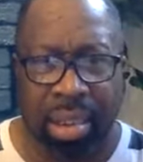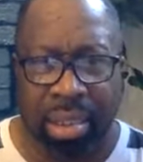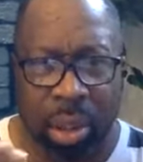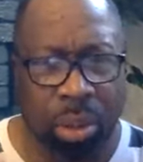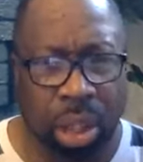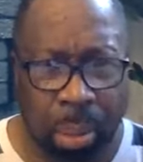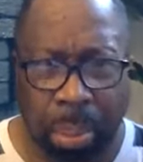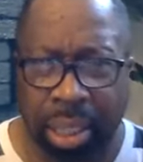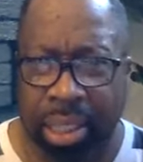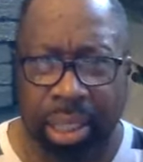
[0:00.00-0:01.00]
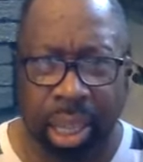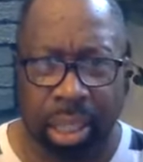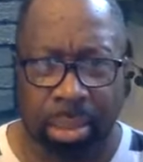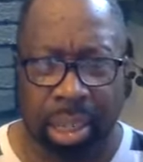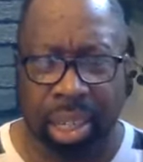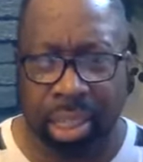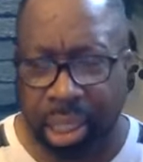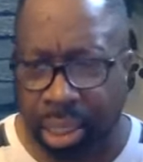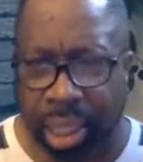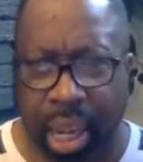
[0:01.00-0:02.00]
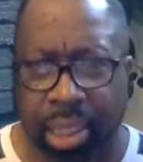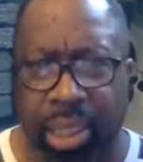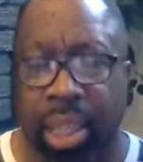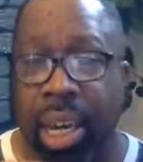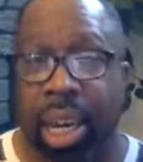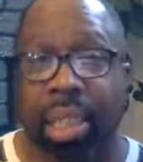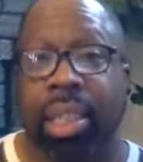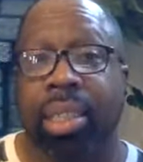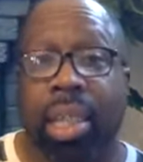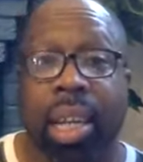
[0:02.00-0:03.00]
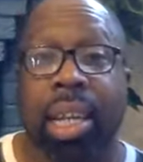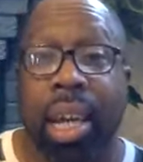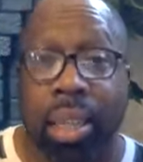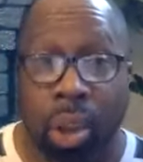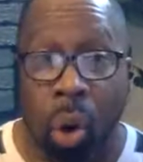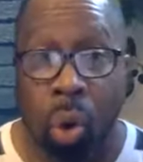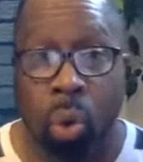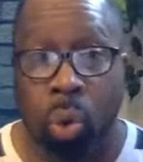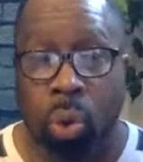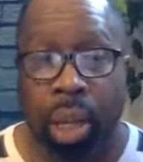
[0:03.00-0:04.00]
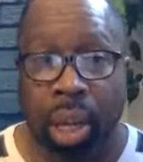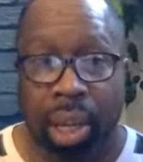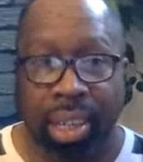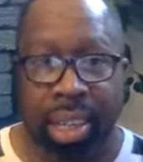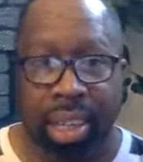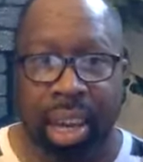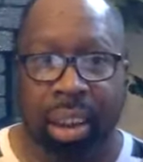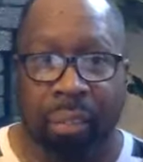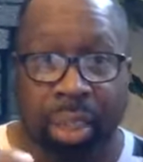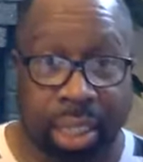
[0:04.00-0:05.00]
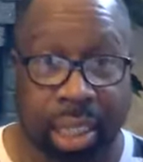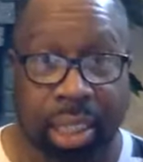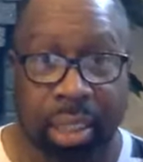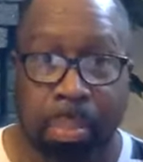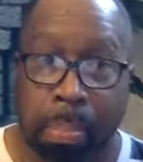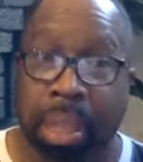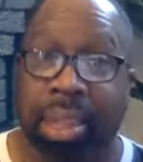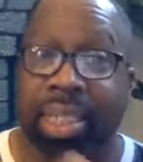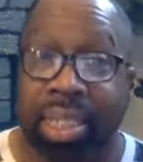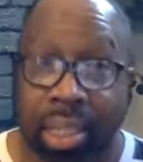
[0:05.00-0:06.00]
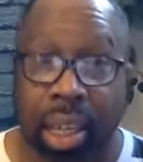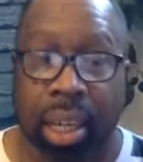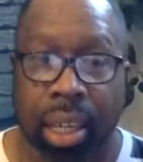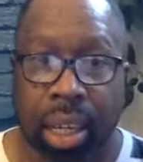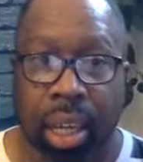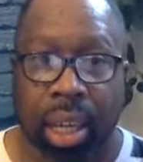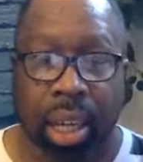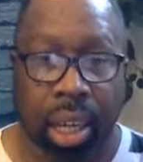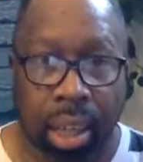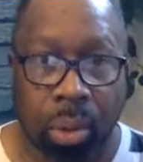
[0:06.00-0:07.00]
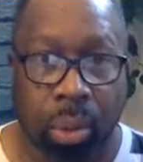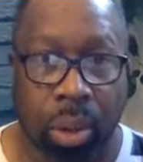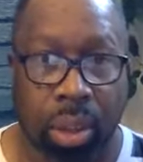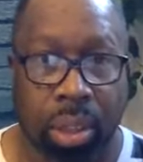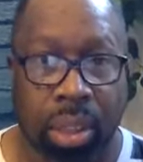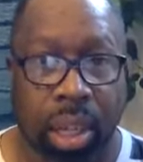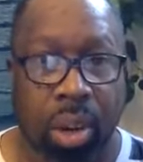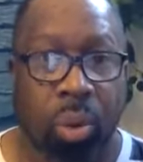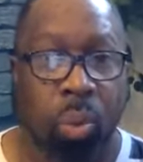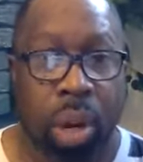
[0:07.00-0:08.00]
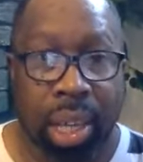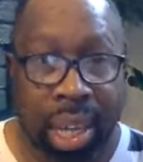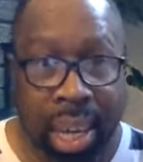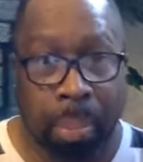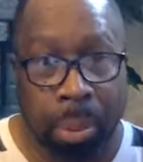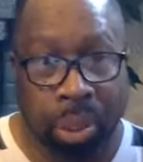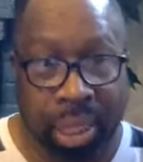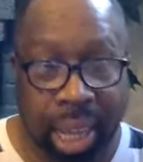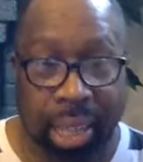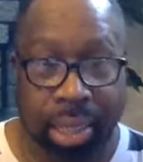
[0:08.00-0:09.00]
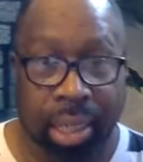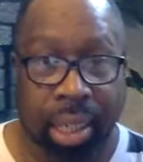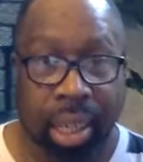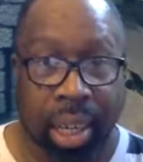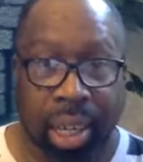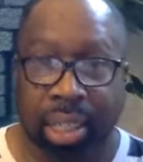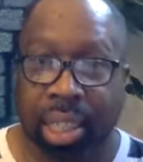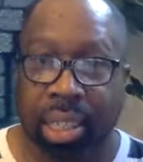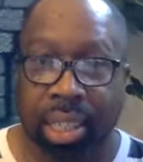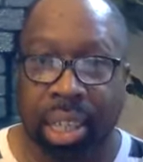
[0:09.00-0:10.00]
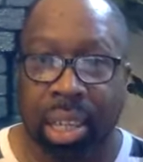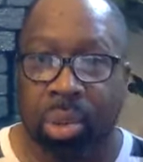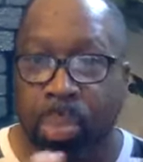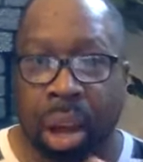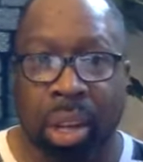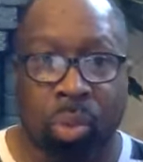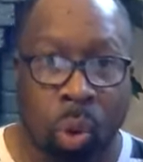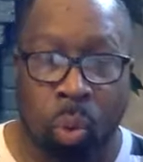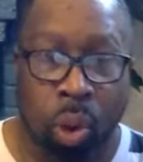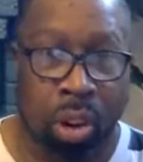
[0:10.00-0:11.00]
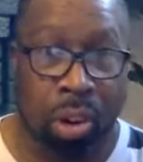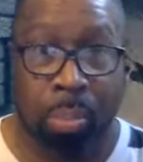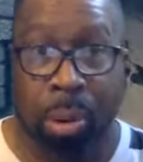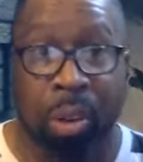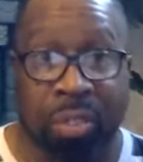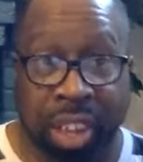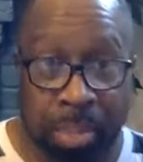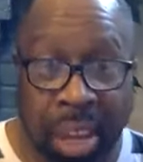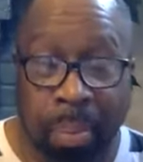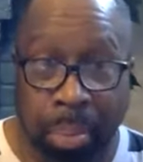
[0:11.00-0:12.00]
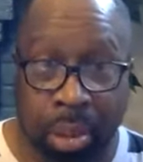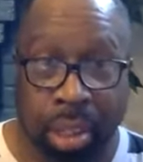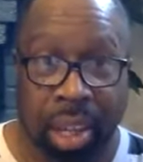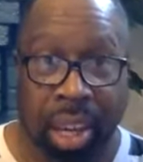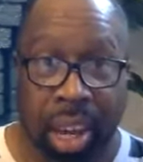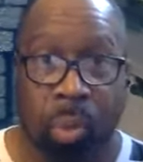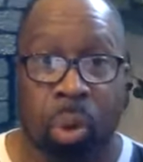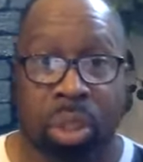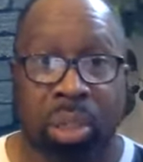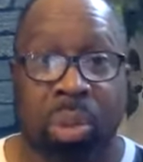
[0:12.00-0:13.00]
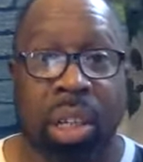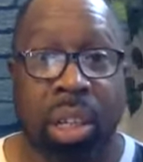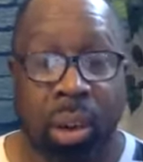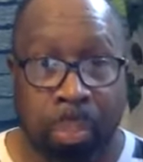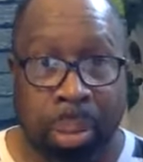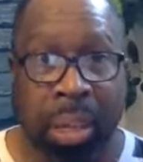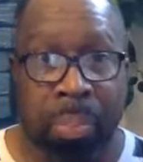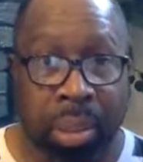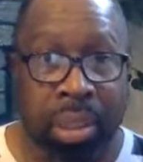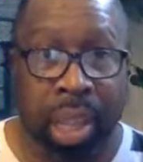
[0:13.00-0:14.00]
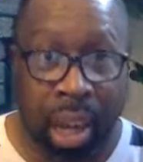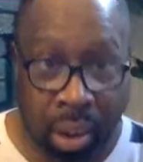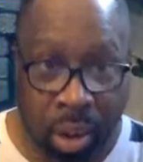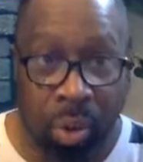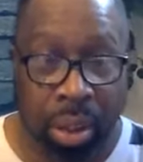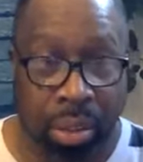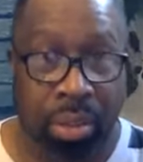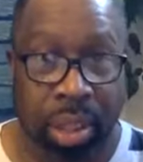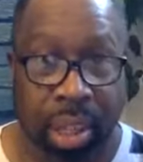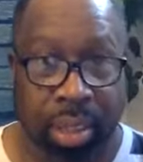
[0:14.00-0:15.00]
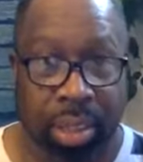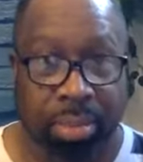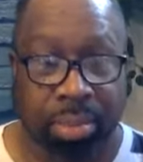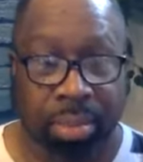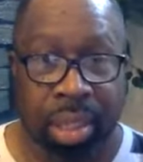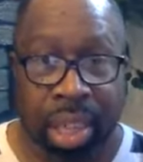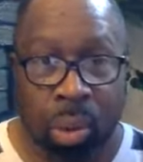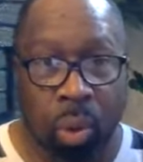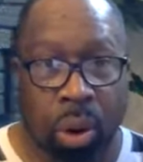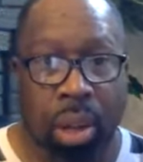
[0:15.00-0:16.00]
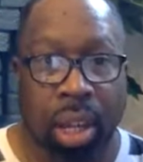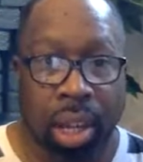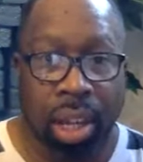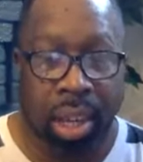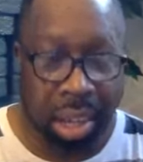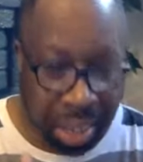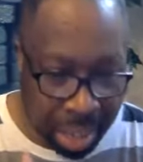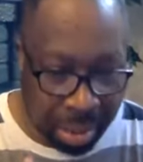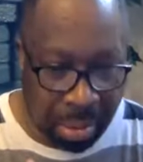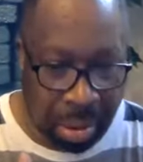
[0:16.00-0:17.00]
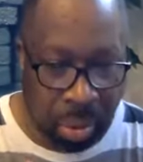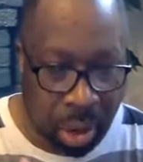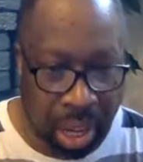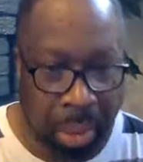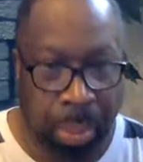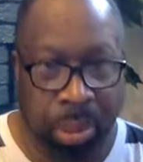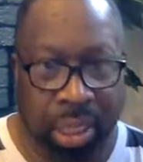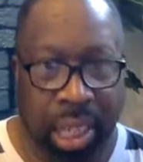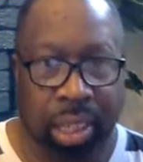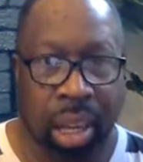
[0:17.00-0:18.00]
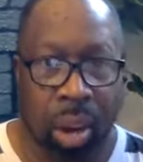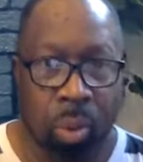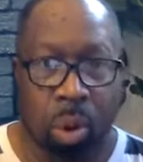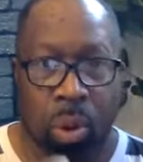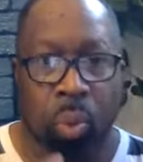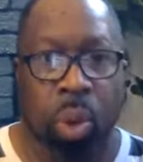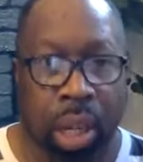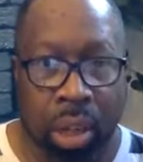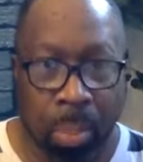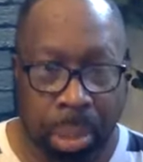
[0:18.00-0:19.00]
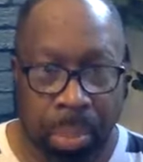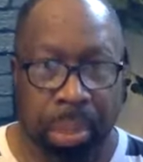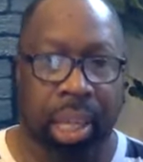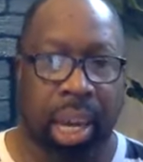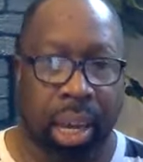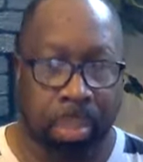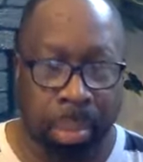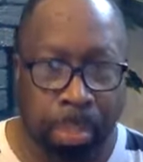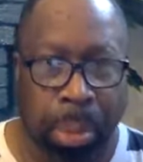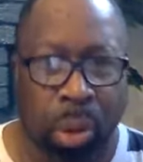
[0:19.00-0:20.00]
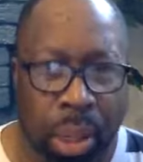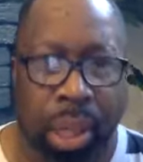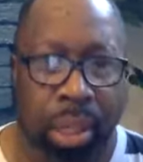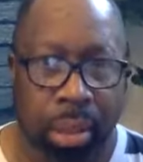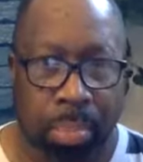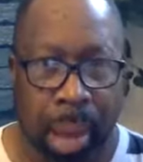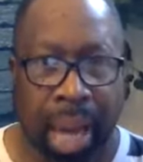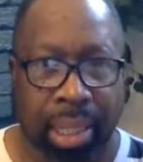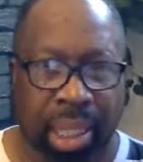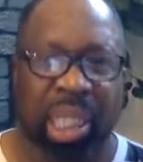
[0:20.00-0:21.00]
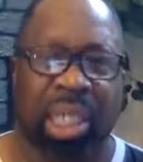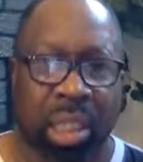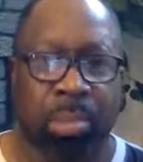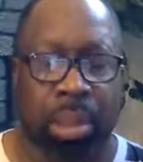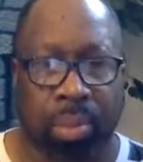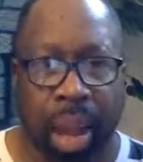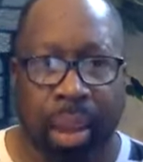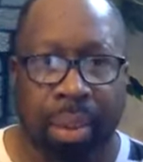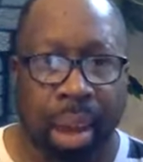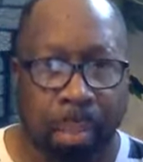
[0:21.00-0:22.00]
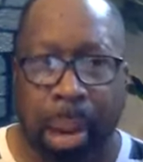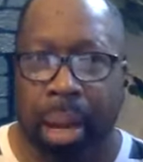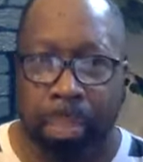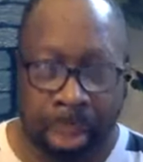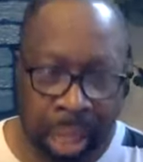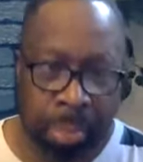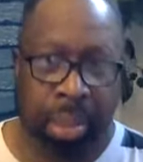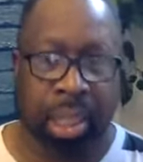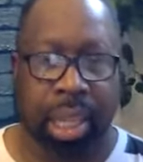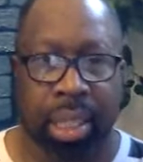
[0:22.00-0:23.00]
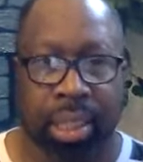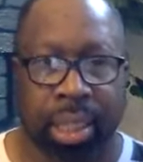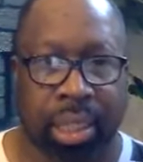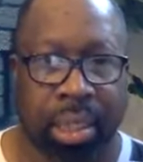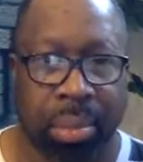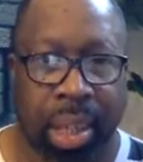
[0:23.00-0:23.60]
Those are the places that he said. He says it like this. He says, "He that is whole need not a physician, but the sick." In other words, what he possessed, he says it probably won't work on perfect people. It works well on people that are going through things. It worked. It, it what he possessed worked well on people that had been broken by the systems of life, by the people in that system.